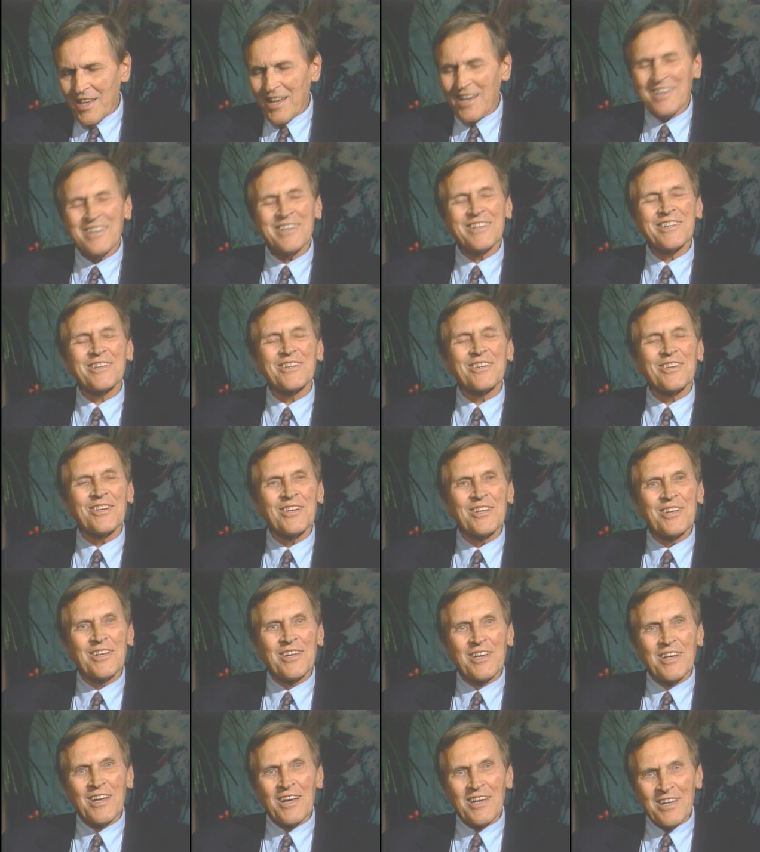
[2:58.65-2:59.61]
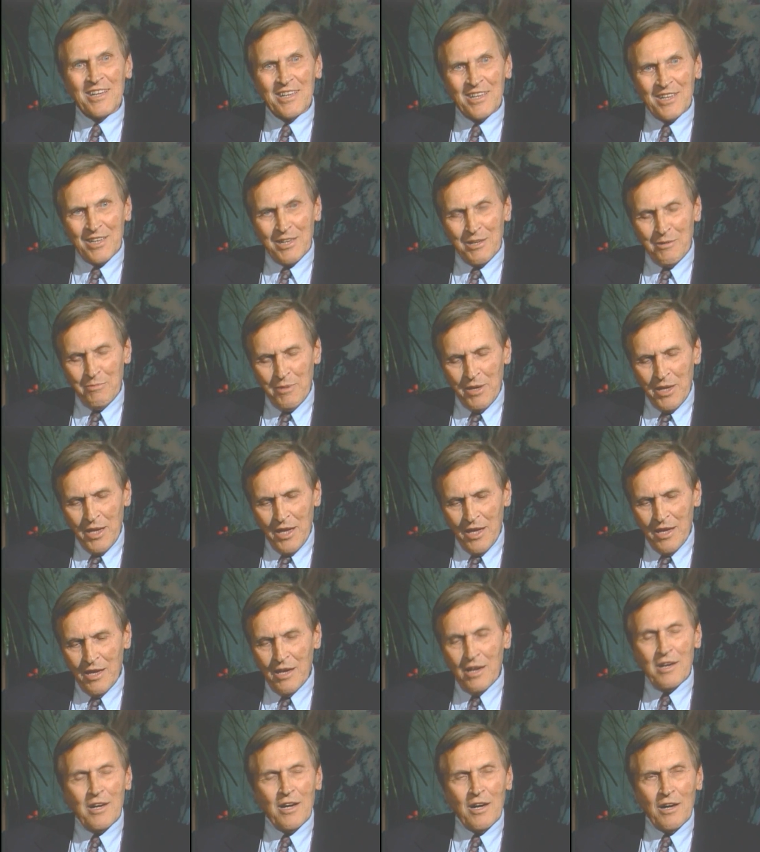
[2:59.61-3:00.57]
technical
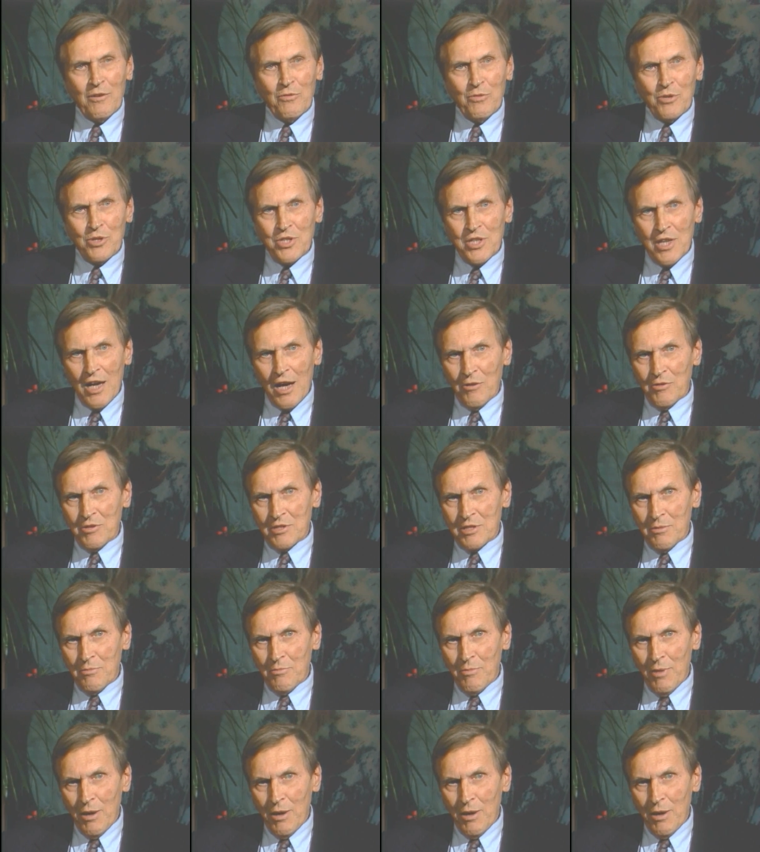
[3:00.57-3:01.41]
committee of which I was a